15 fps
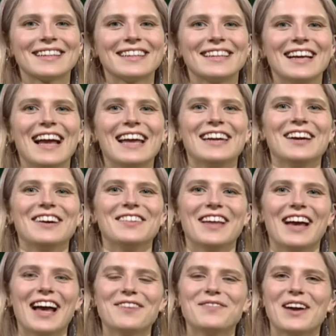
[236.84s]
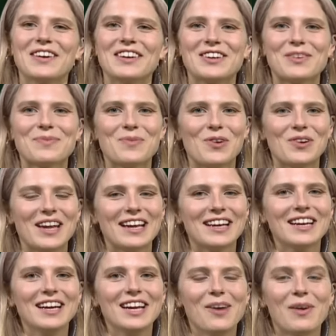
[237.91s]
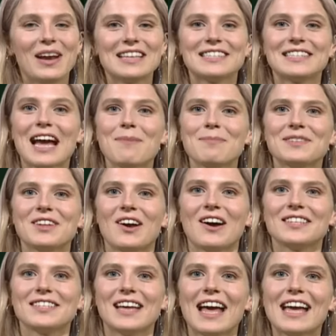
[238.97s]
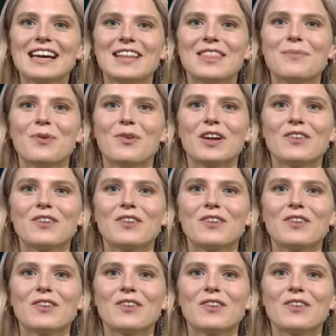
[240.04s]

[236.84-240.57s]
Hello there, very good morning. Well, it is a damp start today in the morning